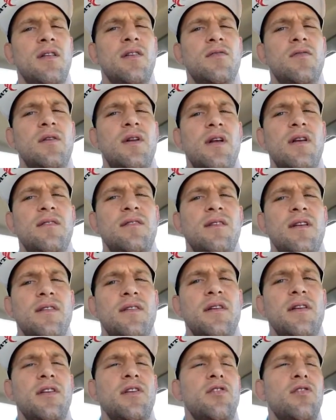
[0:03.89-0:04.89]
This one has
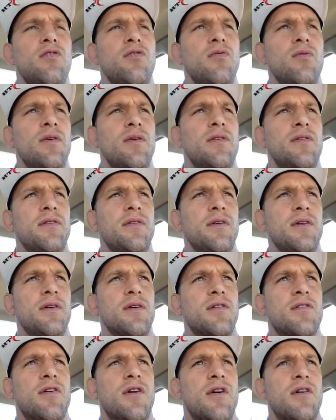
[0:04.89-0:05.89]
nothing to do with
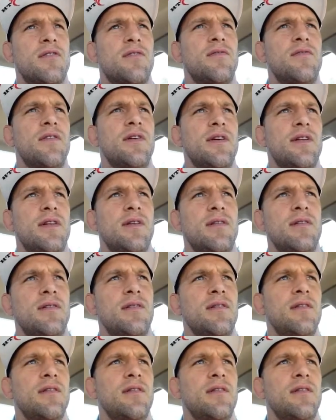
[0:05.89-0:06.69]
CrossFit.